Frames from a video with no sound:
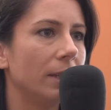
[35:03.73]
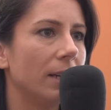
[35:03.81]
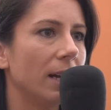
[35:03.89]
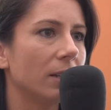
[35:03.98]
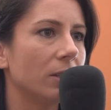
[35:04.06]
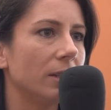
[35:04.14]
and
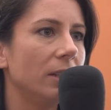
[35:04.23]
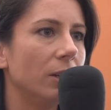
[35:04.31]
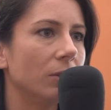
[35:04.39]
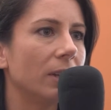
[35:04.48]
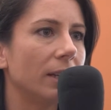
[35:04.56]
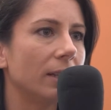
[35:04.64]
not, you
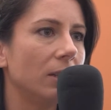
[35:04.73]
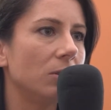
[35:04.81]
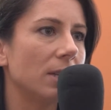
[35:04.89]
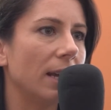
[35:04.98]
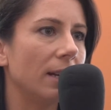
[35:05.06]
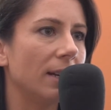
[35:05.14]
know, like you
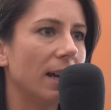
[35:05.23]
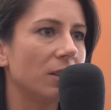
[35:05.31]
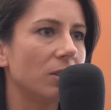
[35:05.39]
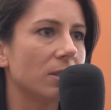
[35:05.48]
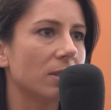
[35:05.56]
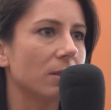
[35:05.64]
said, and not
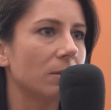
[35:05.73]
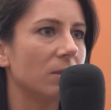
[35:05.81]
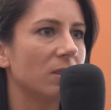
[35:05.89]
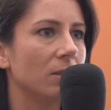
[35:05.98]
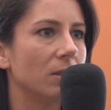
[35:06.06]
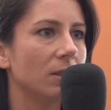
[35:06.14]
just
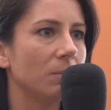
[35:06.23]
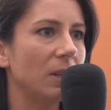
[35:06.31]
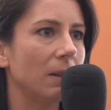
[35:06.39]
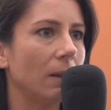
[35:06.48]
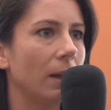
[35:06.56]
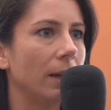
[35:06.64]
not like a
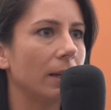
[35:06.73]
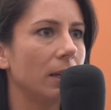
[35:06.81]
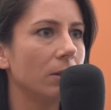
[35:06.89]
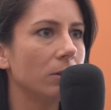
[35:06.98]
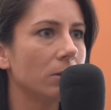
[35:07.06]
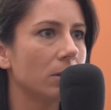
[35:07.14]
surface be like, thing,
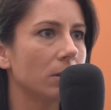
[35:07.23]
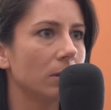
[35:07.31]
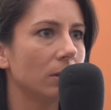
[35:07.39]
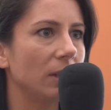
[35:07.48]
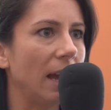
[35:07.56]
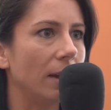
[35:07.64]
here's,
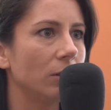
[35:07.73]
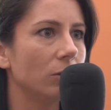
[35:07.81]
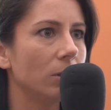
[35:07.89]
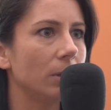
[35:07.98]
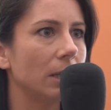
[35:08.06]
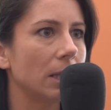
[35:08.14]
yeah. yeah, you're
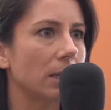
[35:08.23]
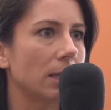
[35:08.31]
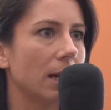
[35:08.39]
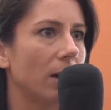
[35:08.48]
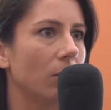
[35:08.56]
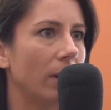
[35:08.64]
doing this
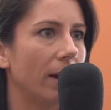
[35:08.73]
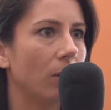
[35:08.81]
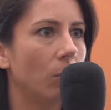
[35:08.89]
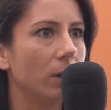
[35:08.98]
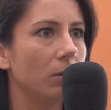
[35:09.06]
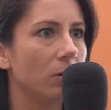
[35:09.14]
and I don't care
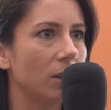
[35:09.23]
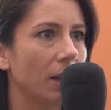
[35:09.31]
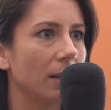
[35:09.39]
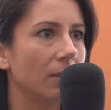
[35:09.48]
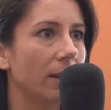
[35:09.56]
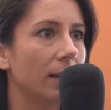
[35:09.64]
what you
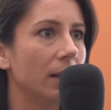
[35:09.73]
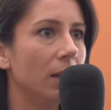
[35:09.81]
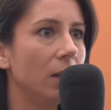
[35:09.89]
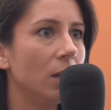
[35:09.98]
think. Like yeah.